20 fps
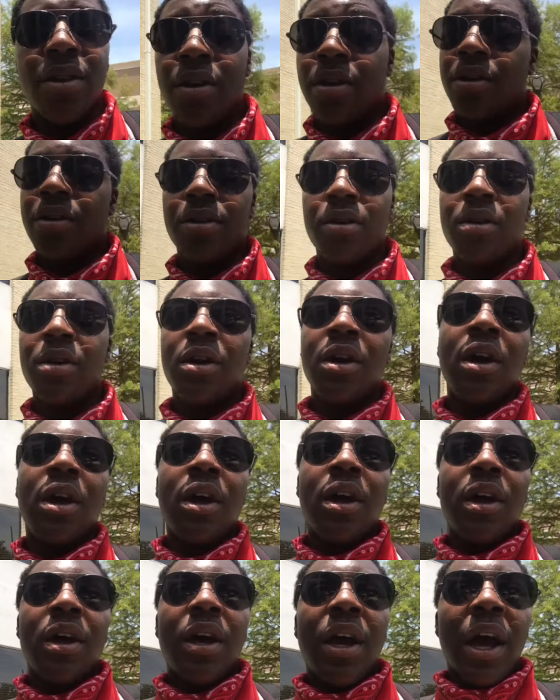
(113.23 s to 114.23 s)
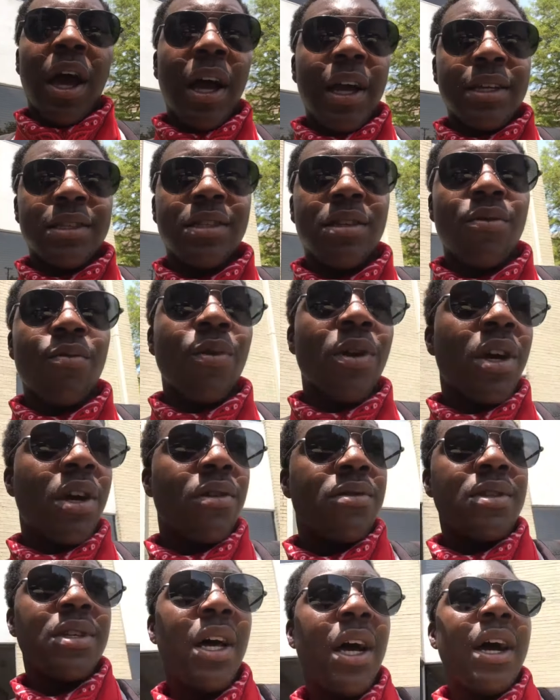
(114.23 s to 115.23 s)
ugh. I can still work
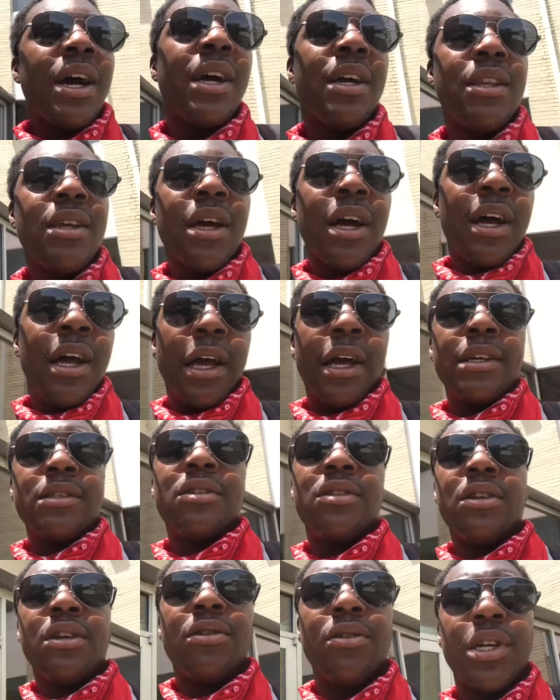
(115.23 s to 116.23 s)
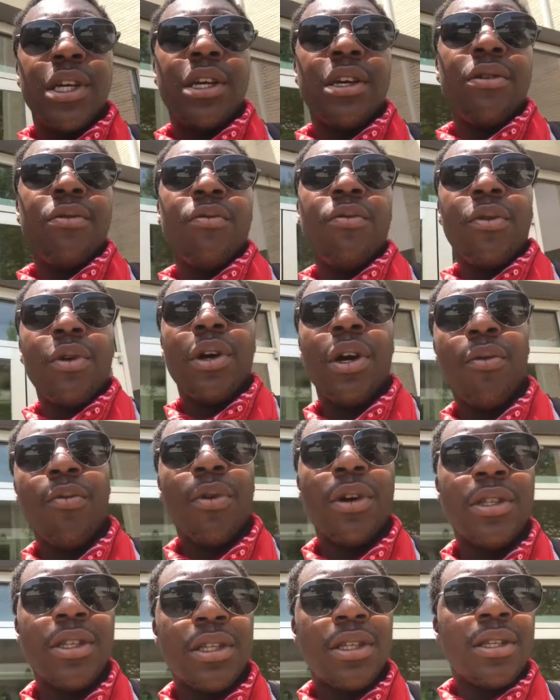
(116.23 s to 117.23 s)
outside. I asked Siri,
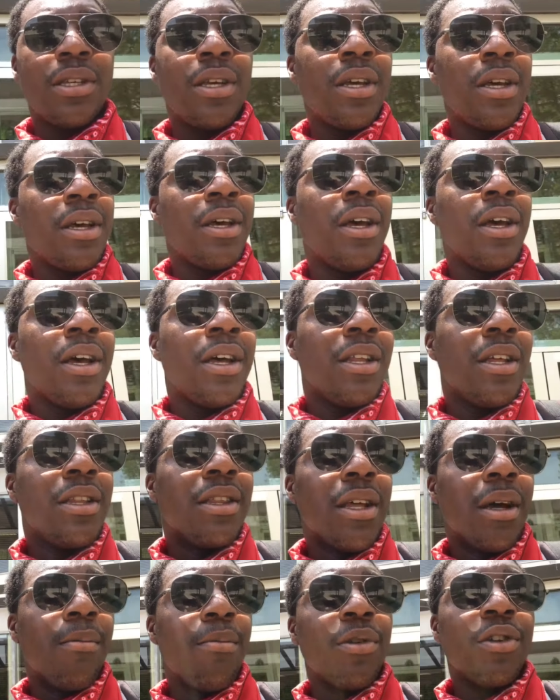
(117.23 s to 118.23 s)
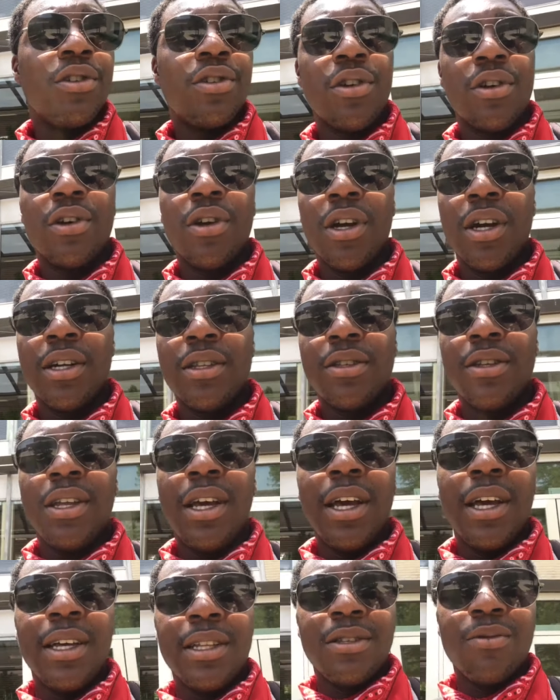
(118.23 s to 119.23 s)
what's the temperature? And
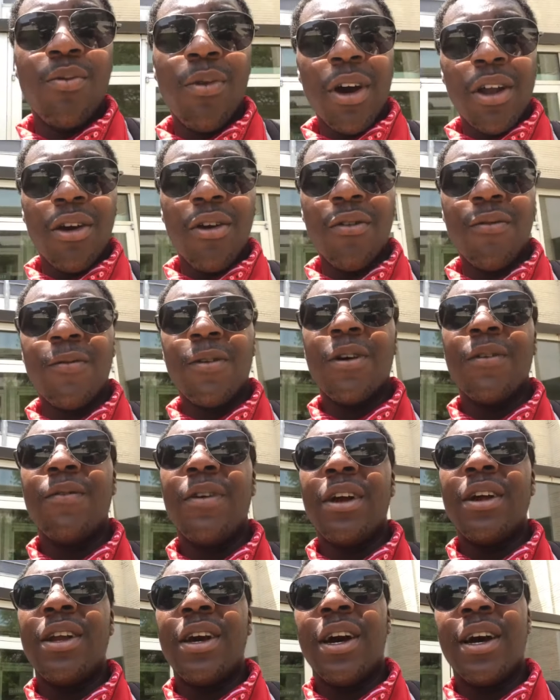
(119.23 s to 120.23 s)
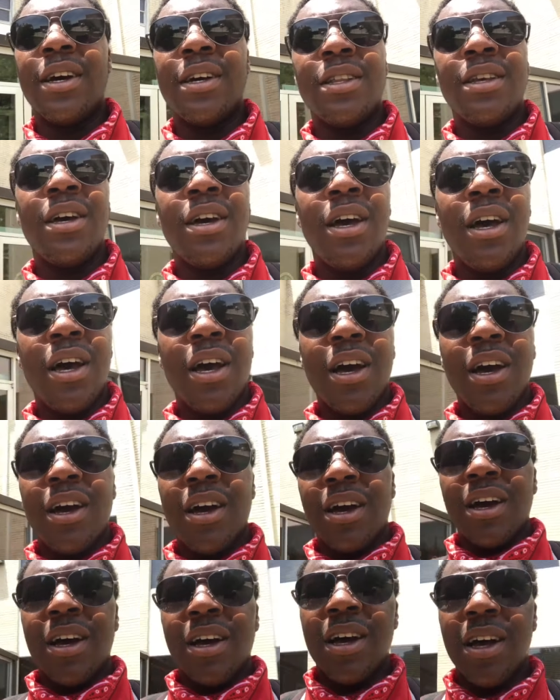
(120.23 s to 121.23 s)
today it's 104 Fahrenheit.
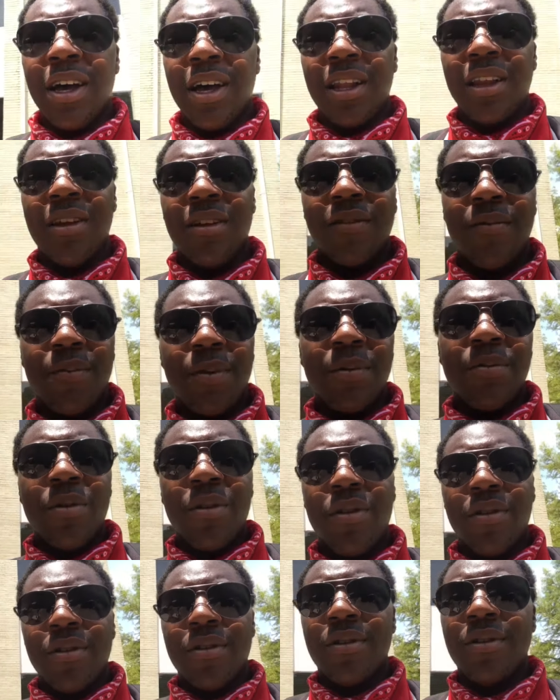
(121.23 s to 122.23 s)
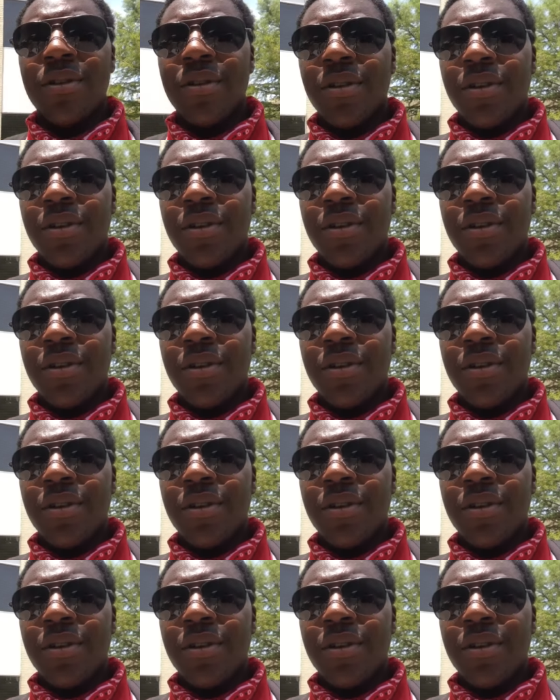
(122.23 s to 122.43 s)
A lot of people